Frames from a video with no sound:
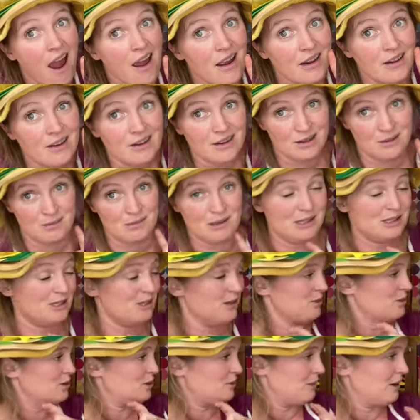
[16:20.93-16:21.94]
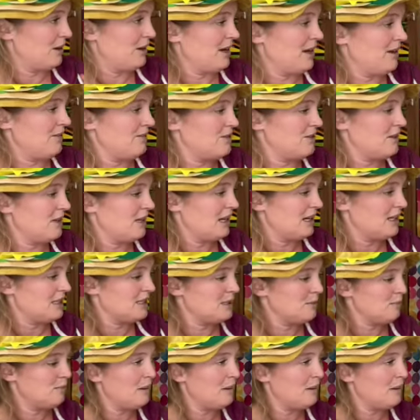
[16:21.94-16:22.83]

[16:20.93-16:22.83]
You're gonna be so smart after this.